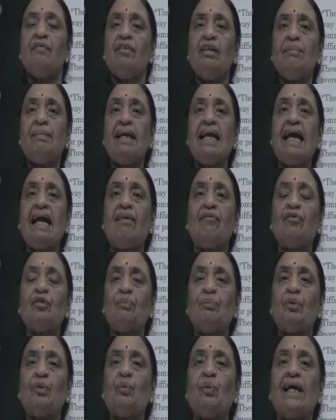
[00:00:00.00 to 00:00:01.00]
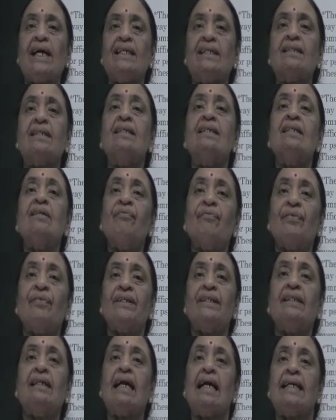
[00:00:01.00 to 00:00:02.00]
we may have to provide
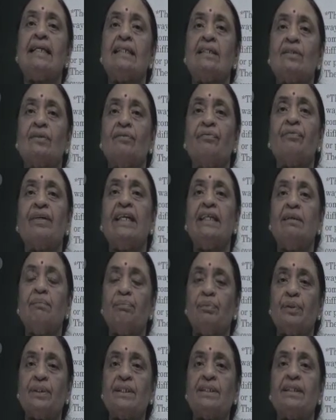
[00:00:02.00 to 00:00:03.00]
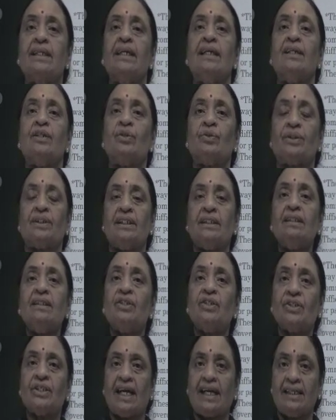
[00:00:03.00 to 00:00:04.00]
different kinds of inputs to
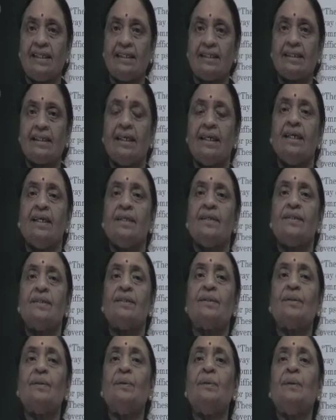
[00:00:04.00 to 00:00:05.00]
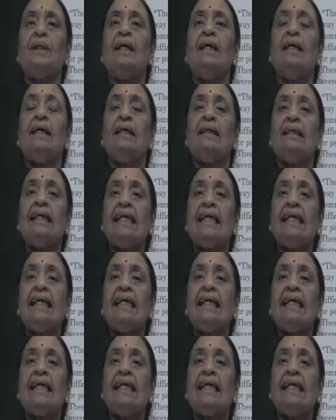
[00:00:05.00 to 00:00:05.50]
the child. So,